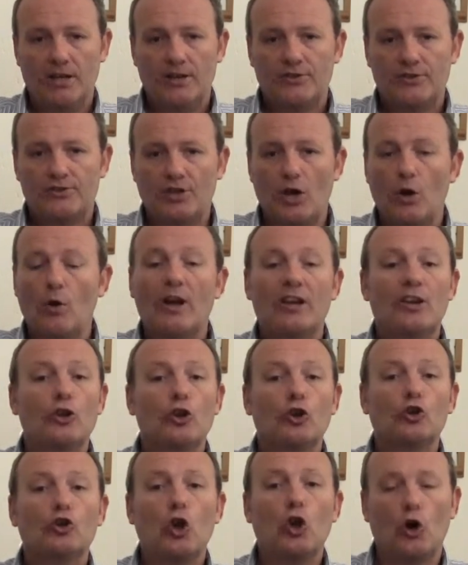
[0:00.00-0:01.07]
So at an
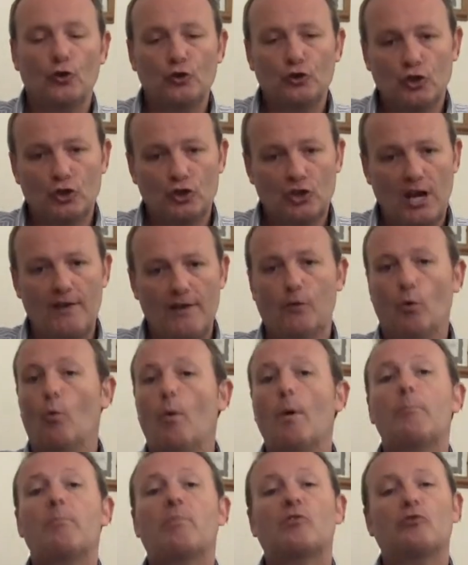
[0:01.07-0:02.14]
unconscious level,
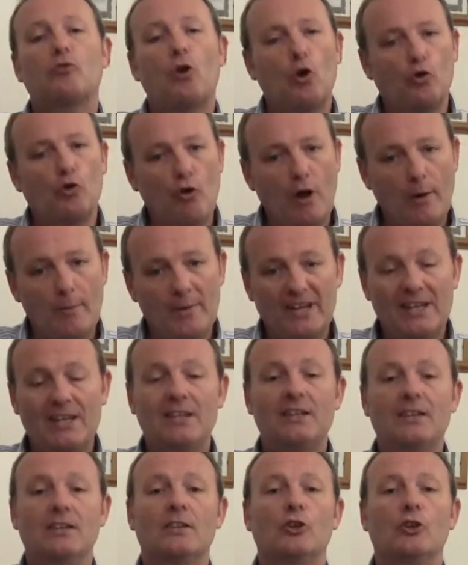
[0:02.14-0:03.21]
we're
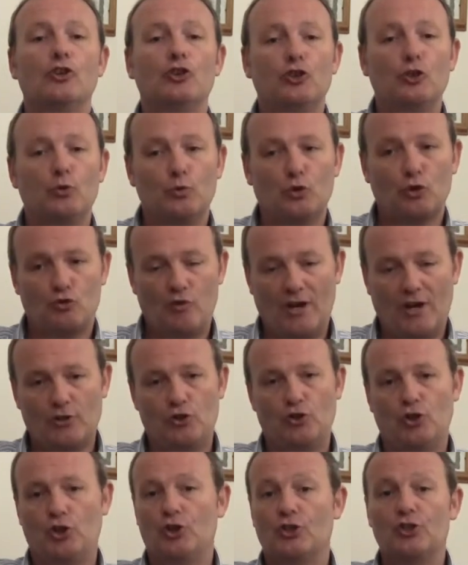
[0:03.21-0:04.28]
programming the new
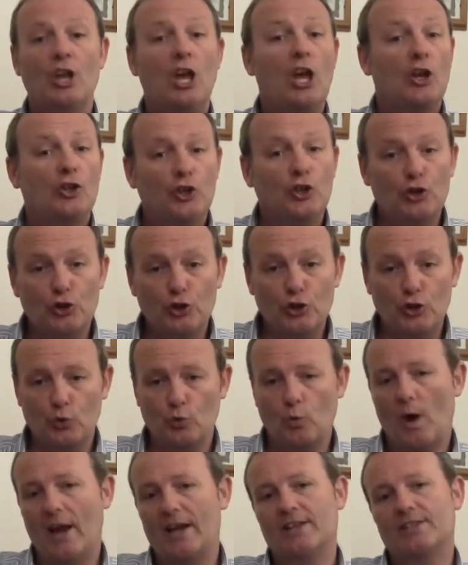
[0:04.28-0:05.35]
strategies, the new
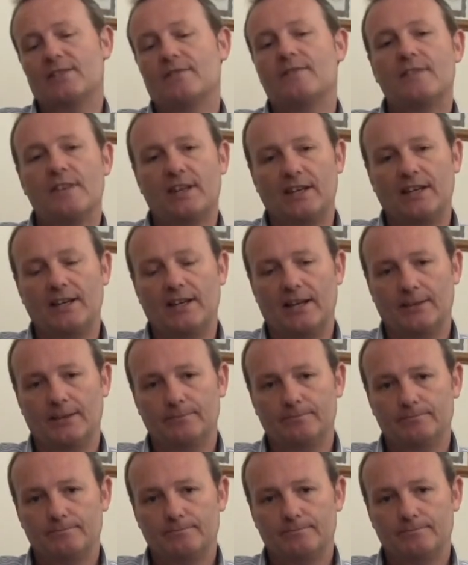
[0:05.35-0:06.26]
ways of thinking.